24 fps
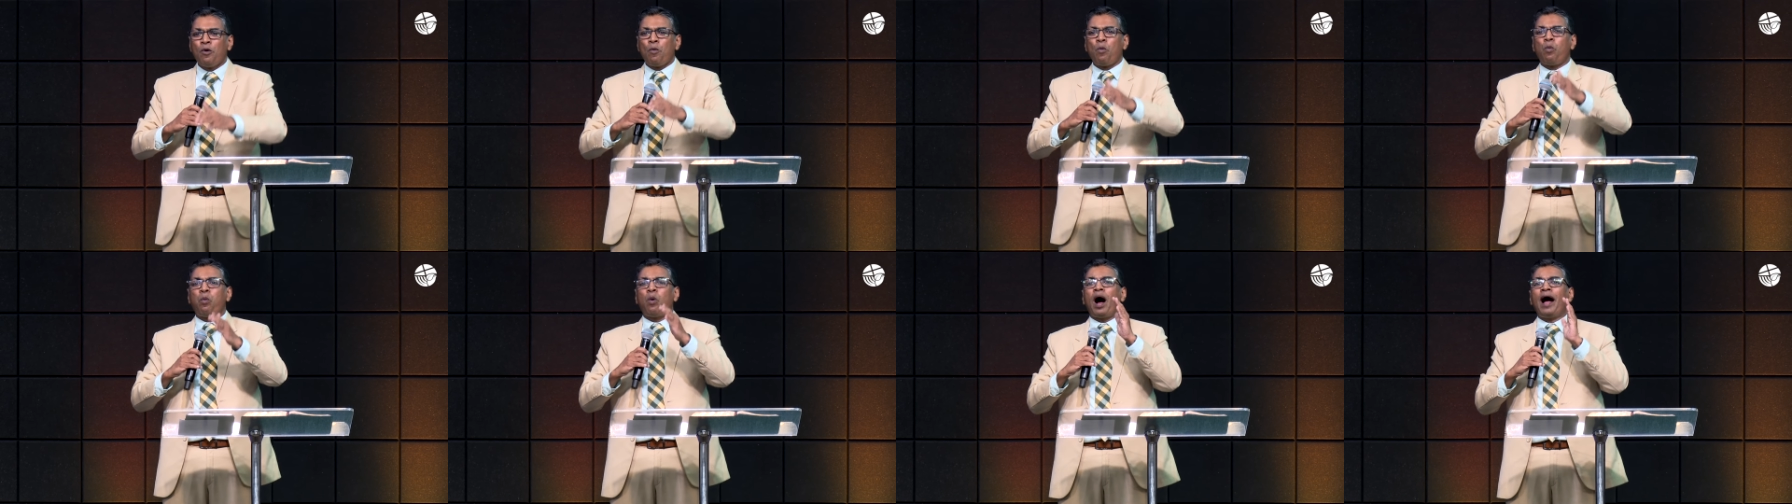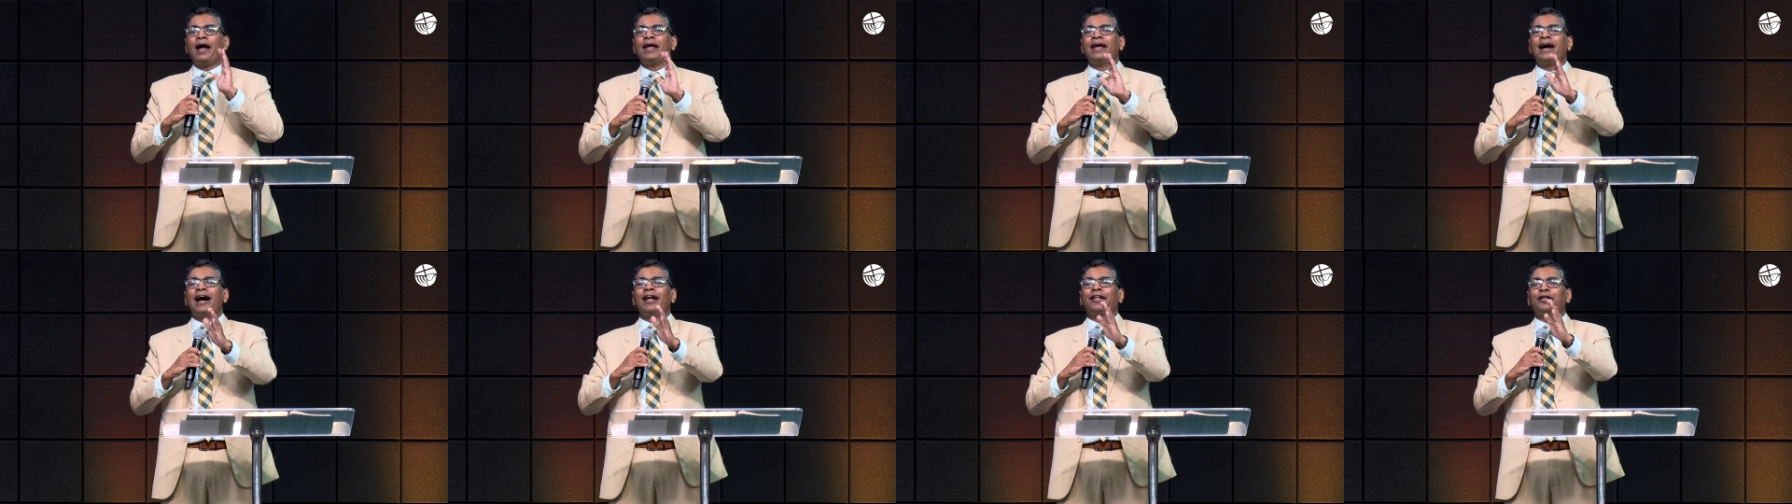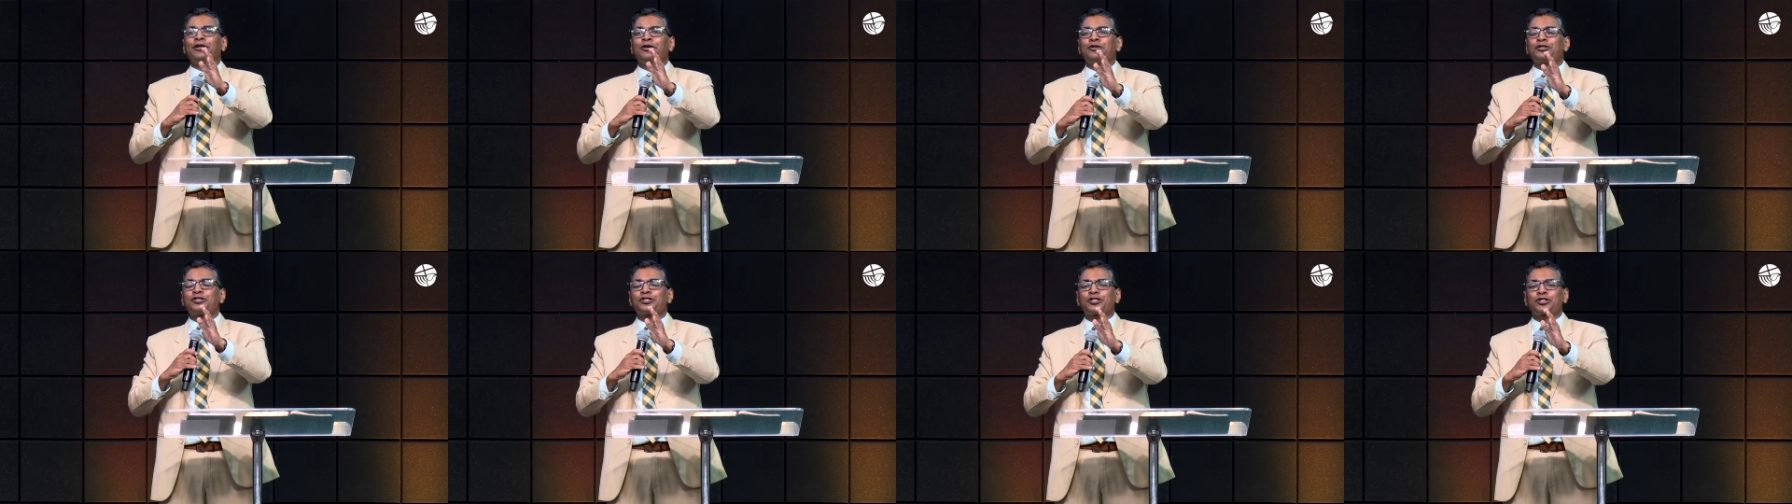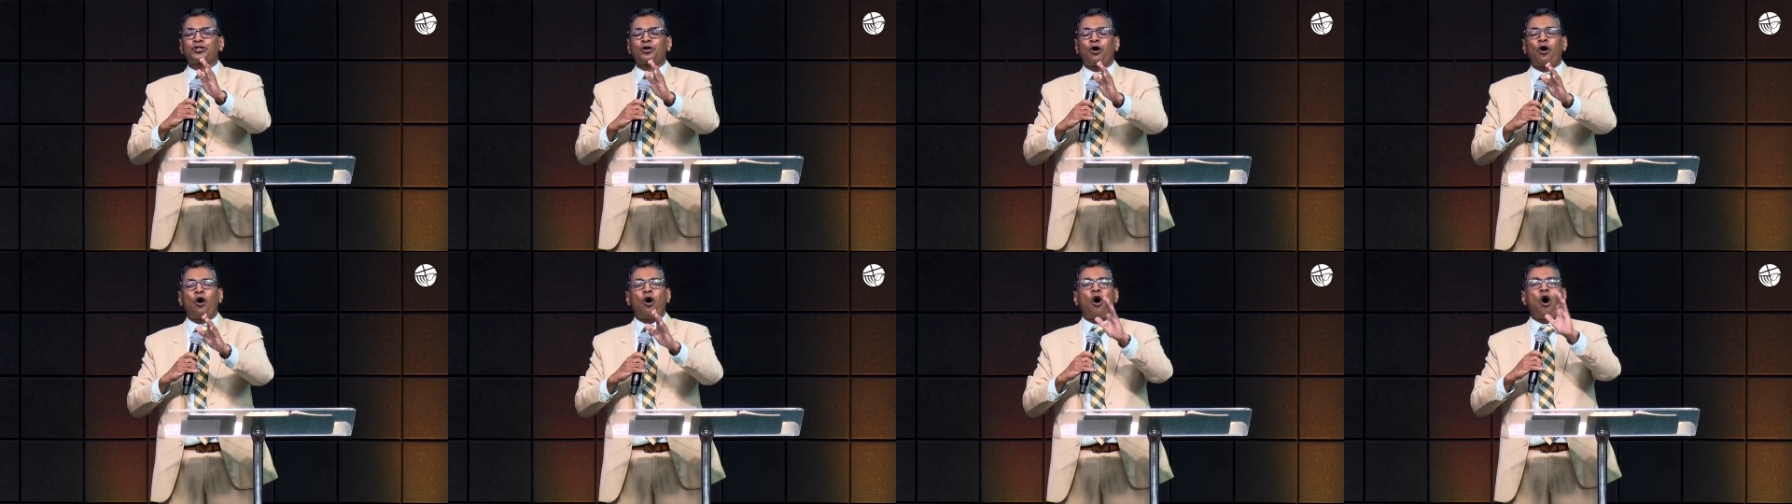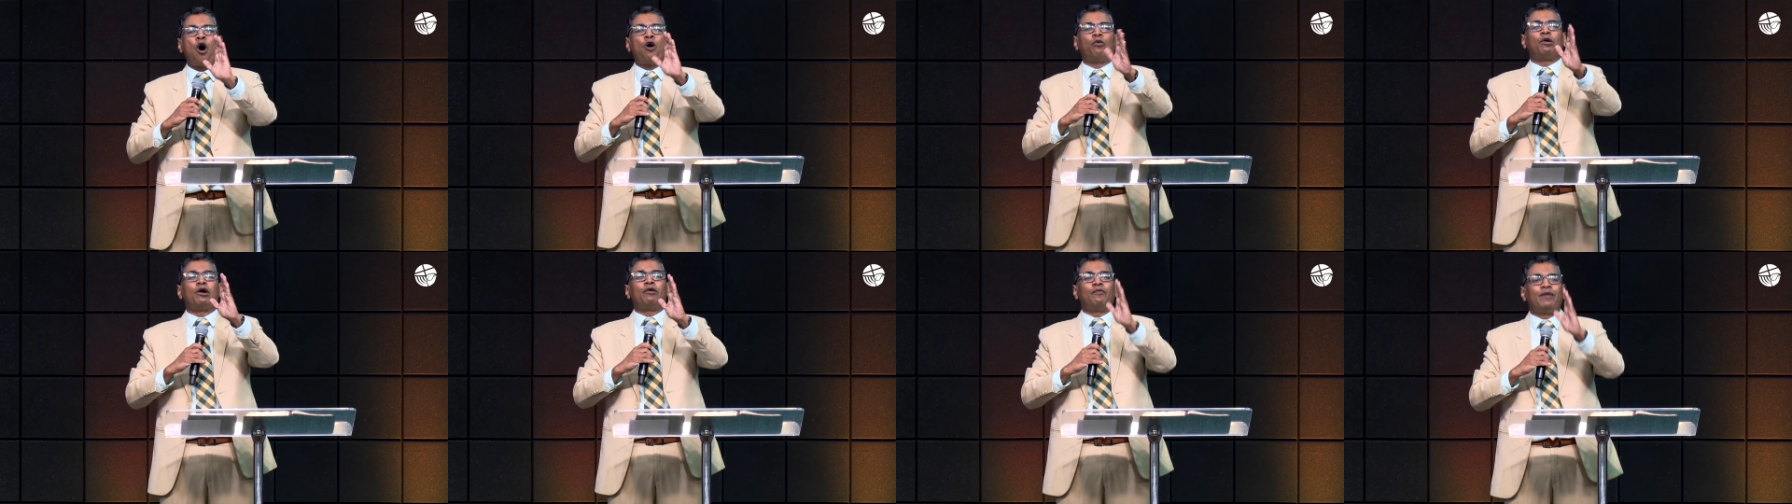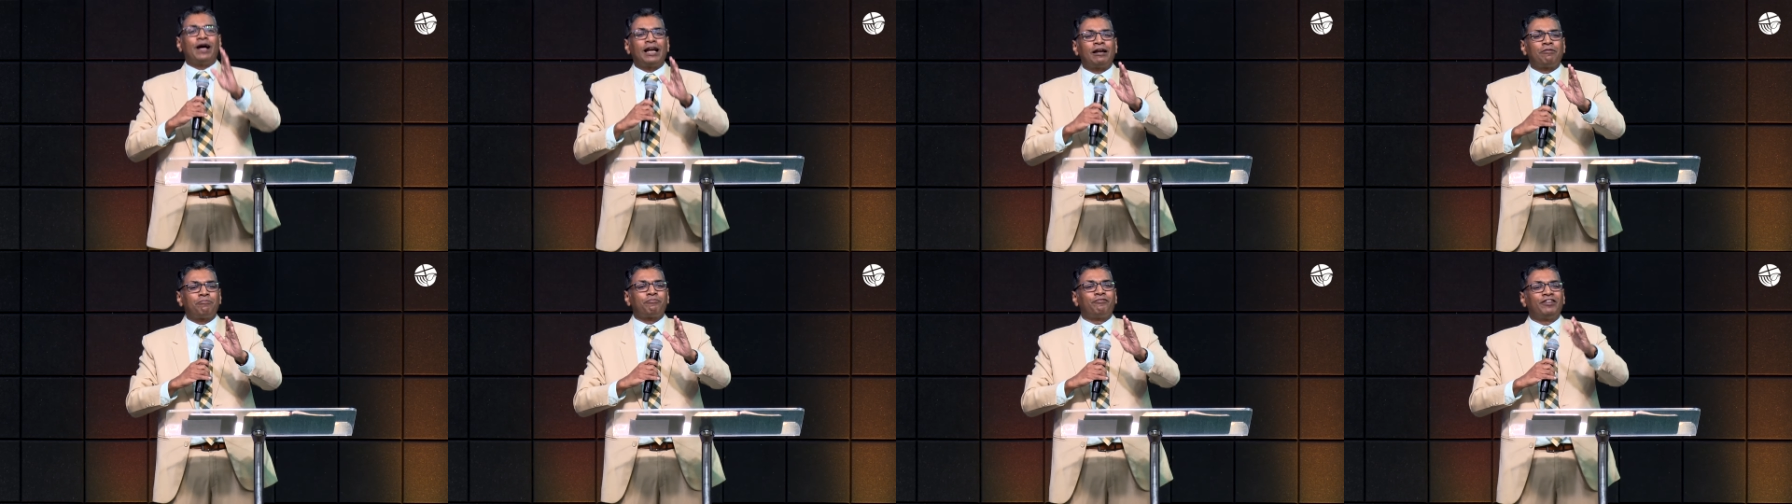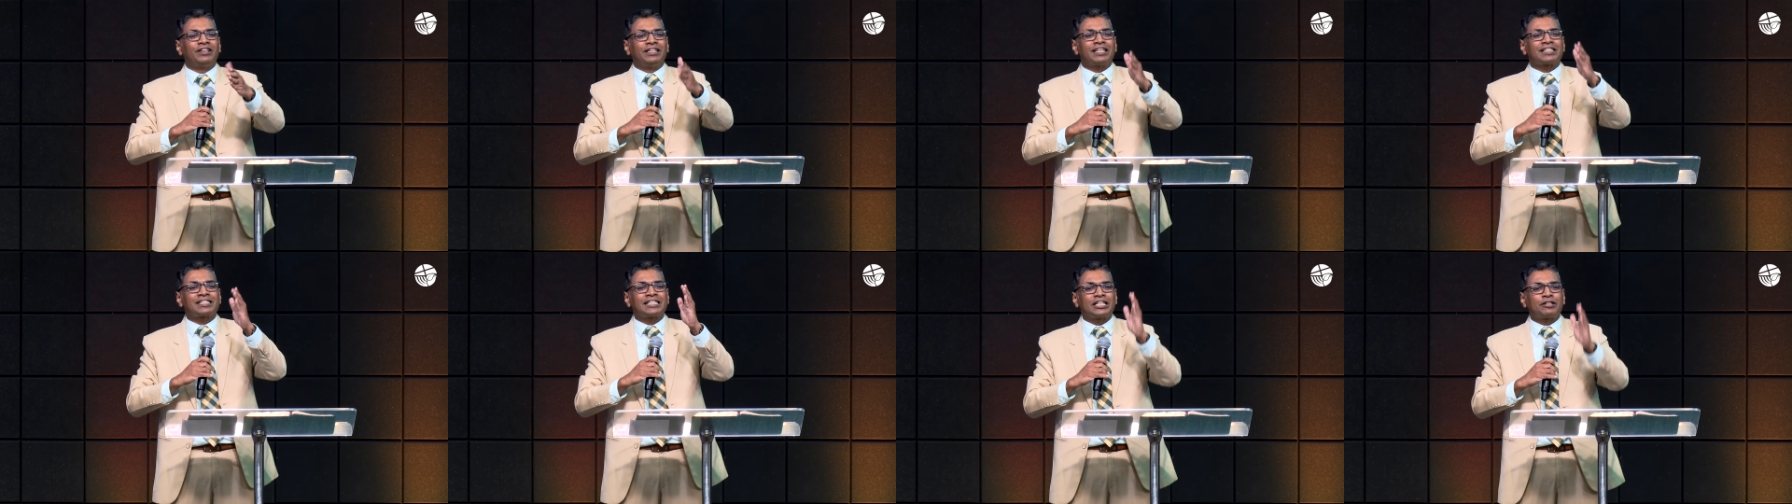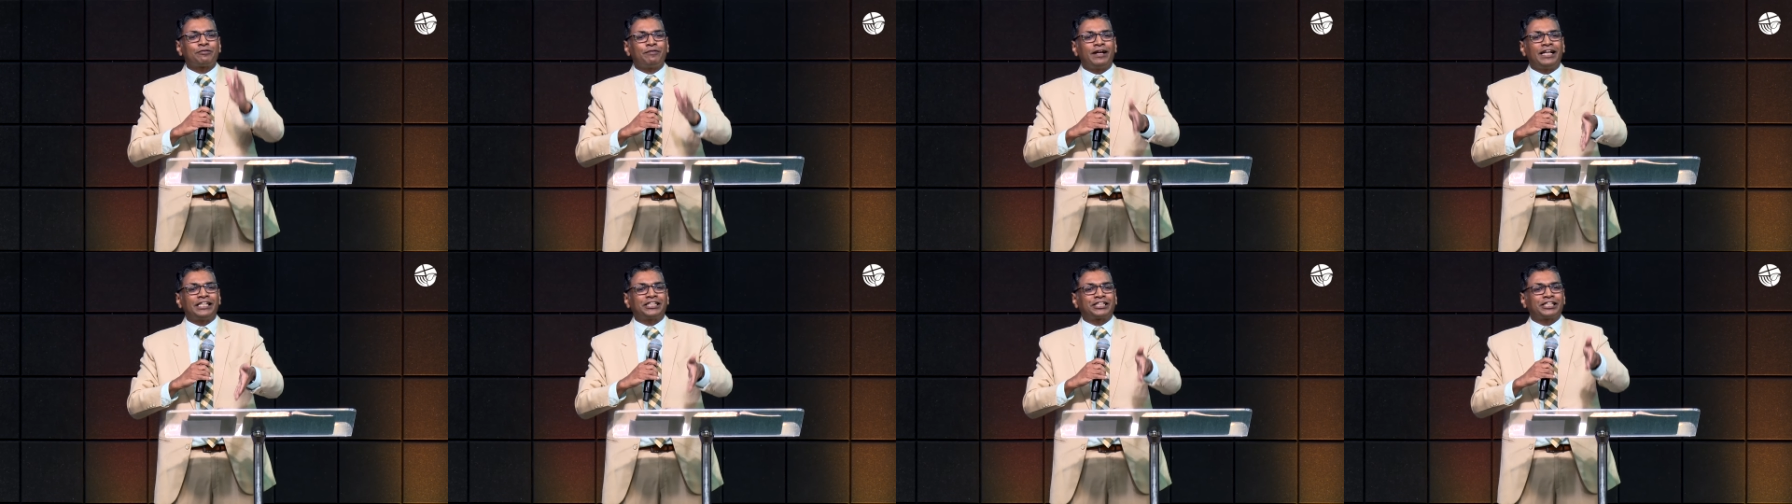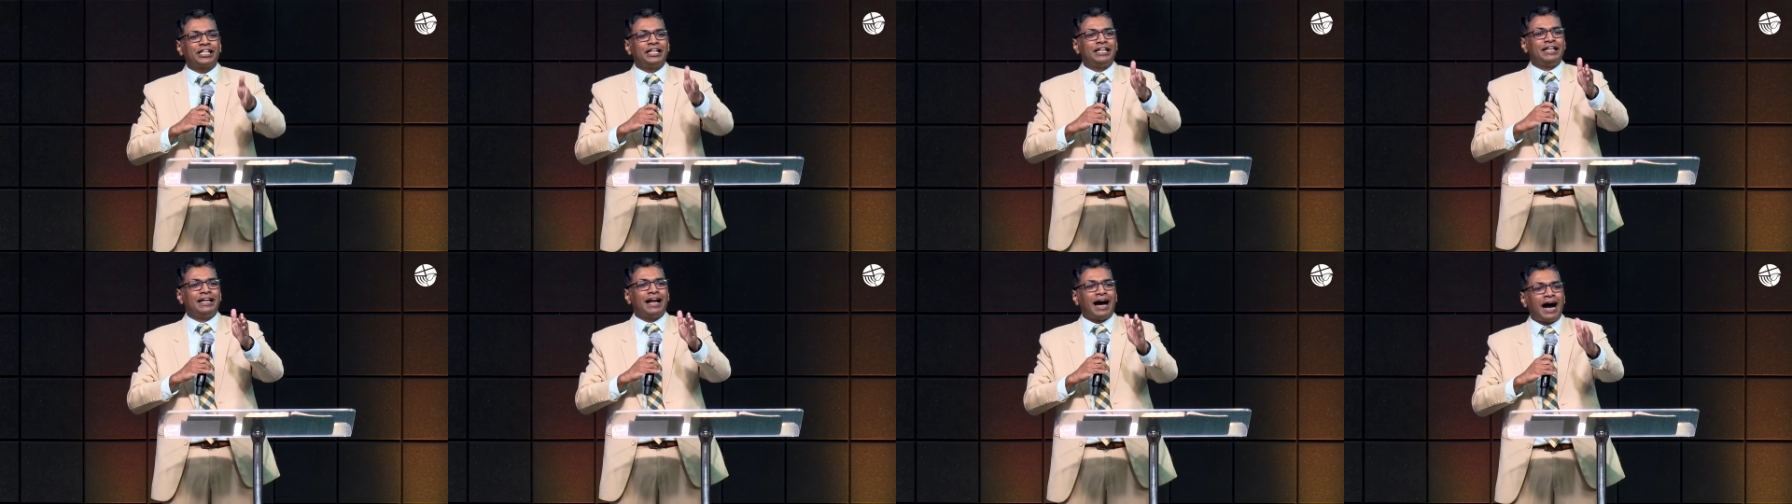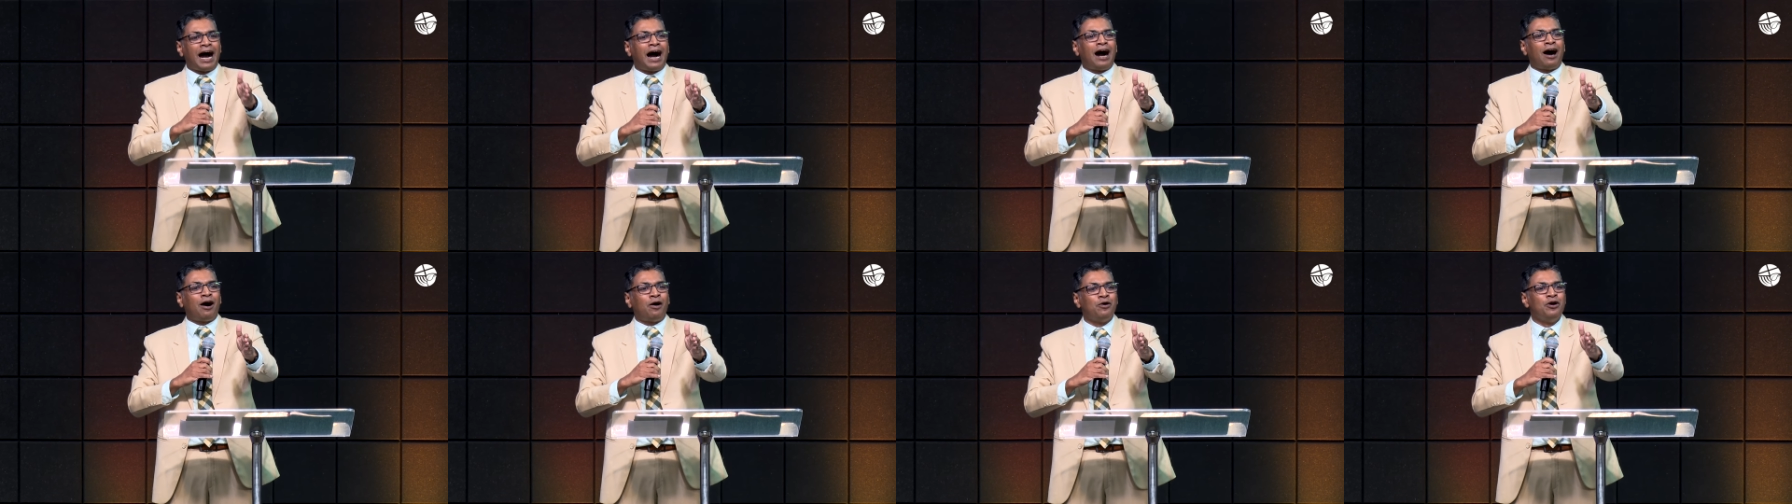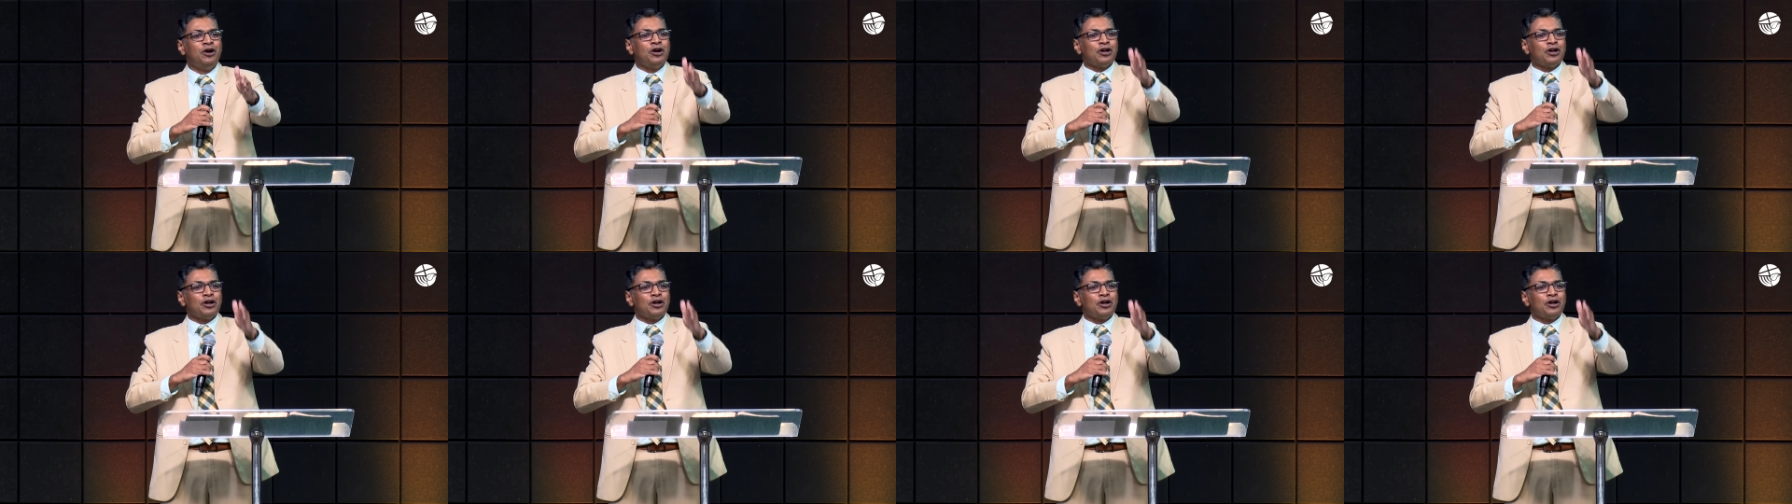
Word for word: Why are you so overwhelmed with the situation now?